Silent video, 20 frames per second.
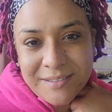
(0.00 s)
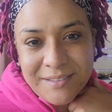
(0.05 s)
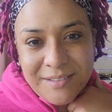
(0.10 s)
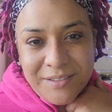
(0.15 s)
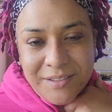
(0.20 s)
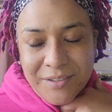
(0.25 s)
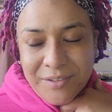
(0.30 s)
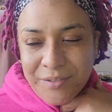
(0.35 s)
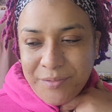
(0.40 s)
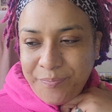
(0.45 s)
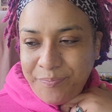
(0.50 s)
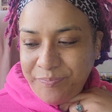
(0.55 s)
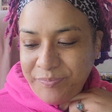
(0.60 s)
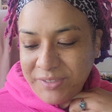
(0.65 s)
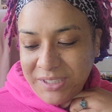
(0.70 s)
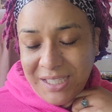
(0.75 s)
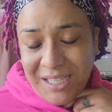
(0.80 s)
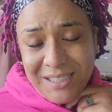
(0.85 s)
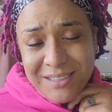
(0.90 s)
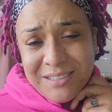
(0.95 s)
you know
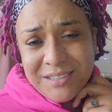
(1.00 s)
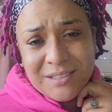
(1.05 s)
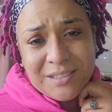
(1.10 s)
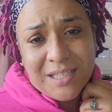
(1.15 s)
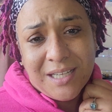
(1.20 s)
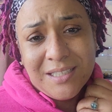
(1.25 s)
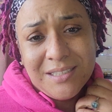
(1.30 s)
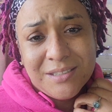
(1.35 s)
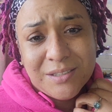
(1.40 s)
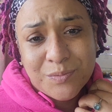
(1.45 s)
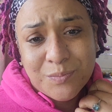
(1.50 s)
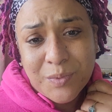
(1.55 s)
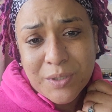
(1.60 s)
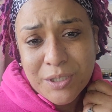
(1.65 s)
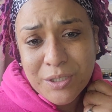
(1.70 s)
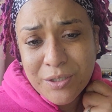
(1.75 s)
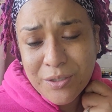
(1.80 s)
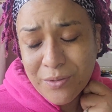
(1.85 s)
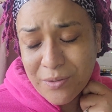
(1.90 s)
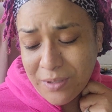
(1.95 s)
i just i just want
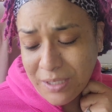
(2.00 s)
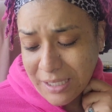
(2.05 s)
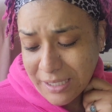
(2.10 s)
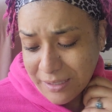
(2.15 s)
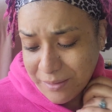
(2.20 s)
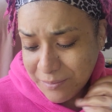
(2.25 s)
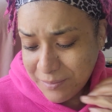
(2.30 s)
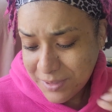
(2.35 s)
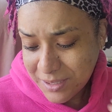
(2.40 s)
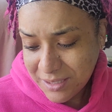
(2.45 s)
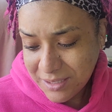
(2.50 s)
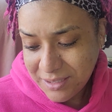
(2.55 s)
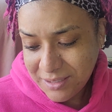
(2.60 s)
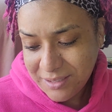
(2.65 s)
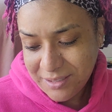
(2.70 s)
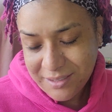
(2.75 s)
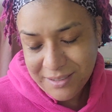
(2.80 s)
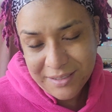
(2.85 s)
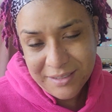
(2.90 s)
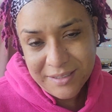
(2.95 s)
to know like what